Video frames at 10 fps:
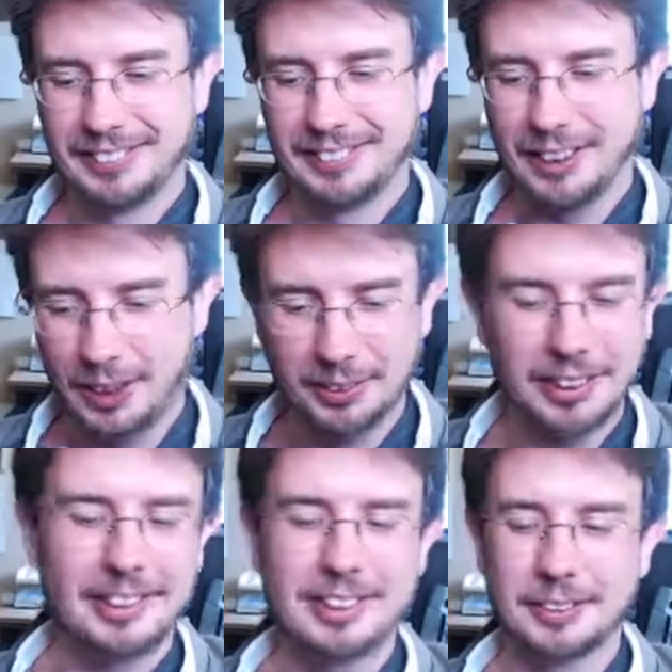Okay,
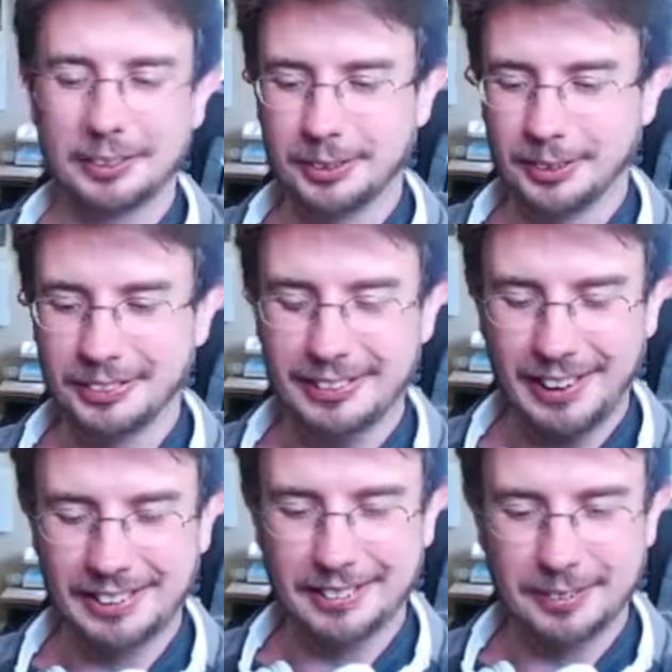it didn't. Good.
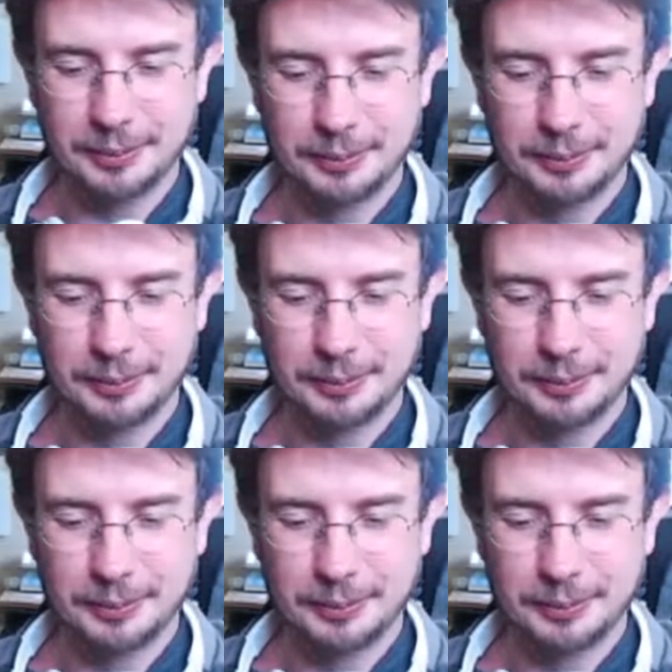Excellent.